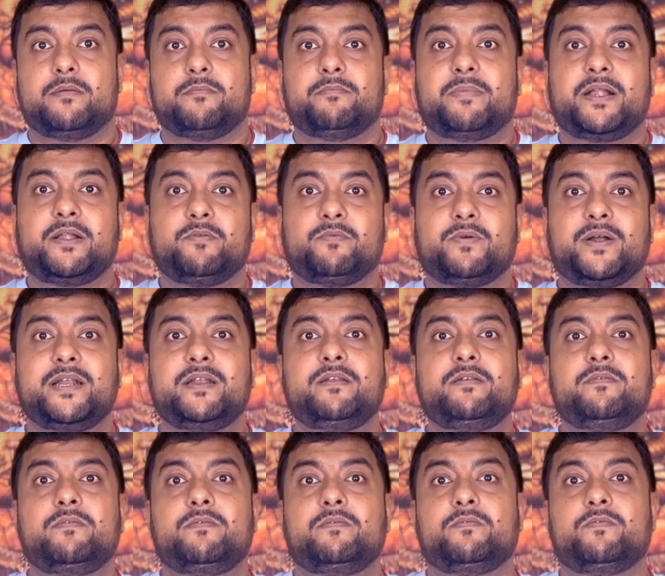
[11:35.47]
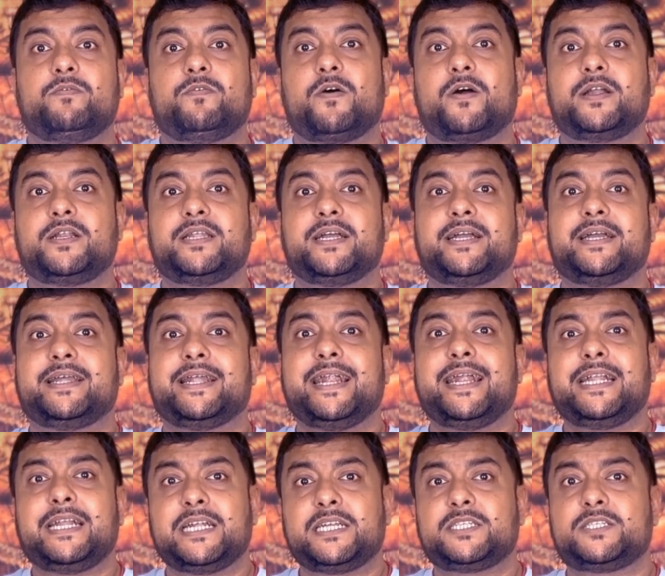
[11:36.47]
But one fought the
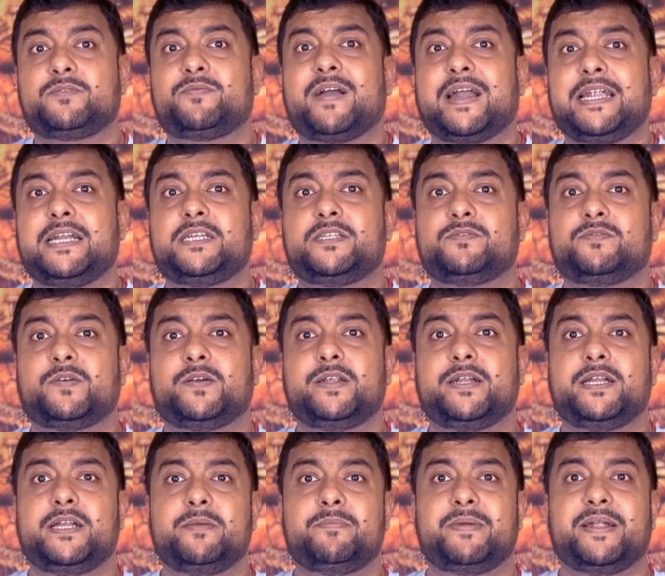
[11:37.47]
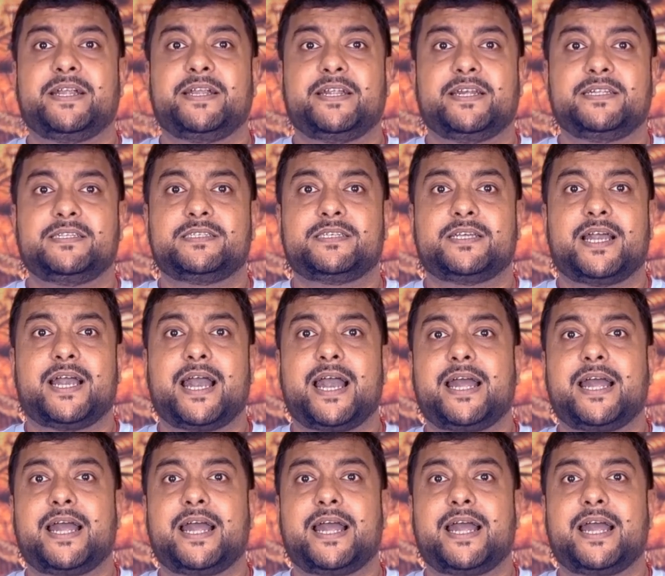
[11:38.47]
greatest fights for independence